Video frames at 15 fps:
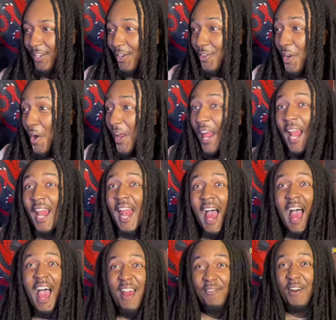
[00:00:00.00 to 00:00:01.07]
You know what
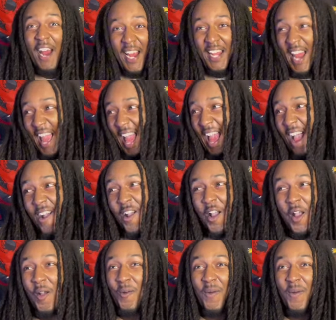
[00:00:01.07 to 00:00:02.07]
I am right now?